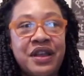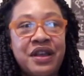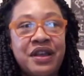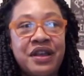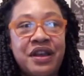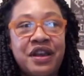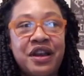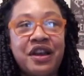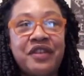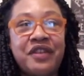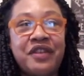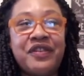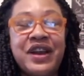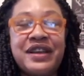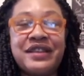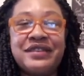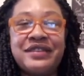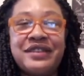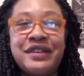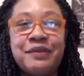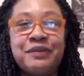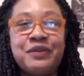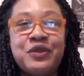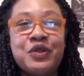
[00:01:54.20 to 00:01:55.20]
All right,
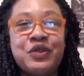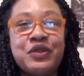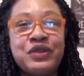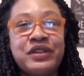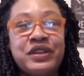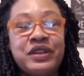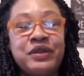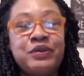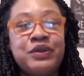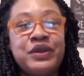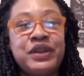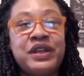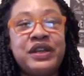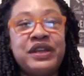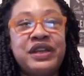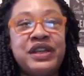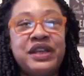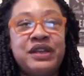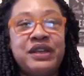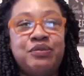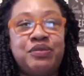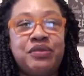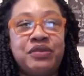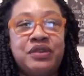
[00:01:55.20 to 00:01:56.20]
some of you are dealing with a
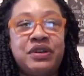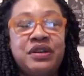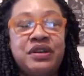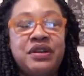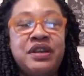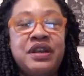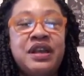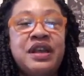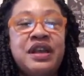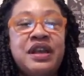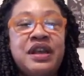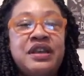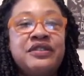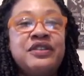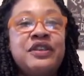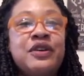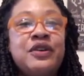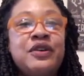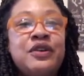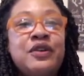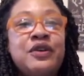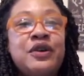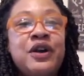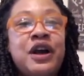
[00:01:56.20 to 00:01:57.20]
Libra.
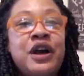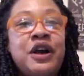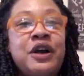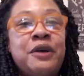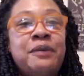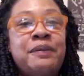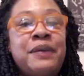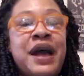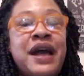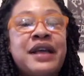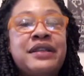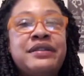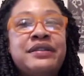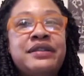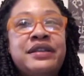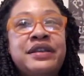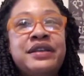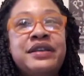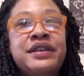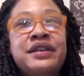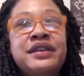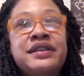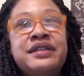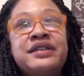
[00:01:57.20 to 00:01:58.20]
So I
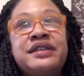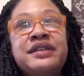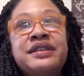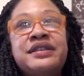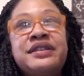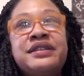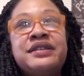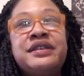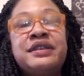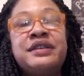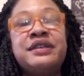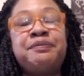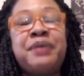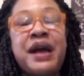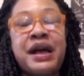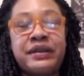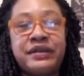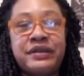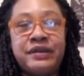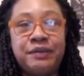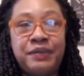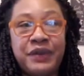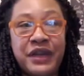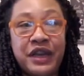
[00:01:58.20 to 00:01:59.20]
see this is
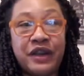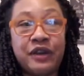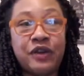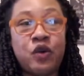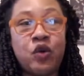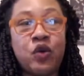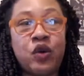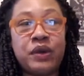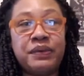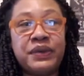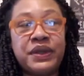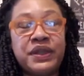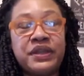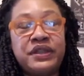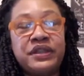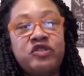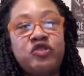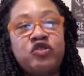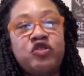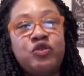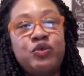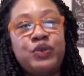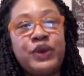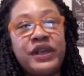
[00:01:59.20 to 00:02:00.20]
possibly a karmic
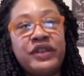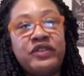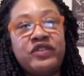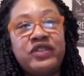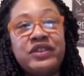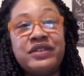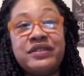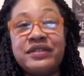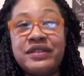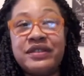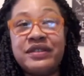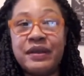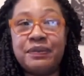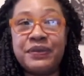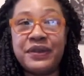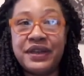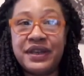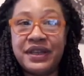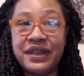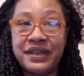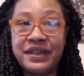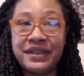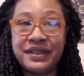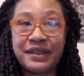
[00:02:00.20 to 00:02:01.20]
situation. Something
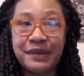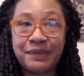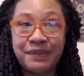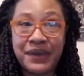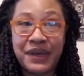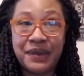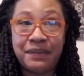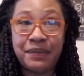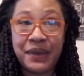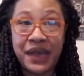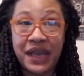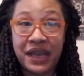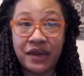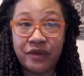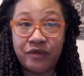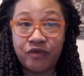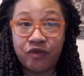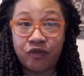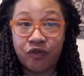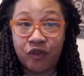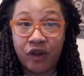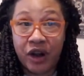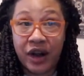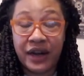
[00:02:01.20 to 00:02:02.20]
needs to be made
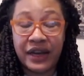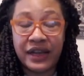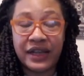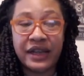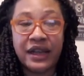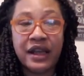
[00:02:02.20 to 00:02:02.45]
right,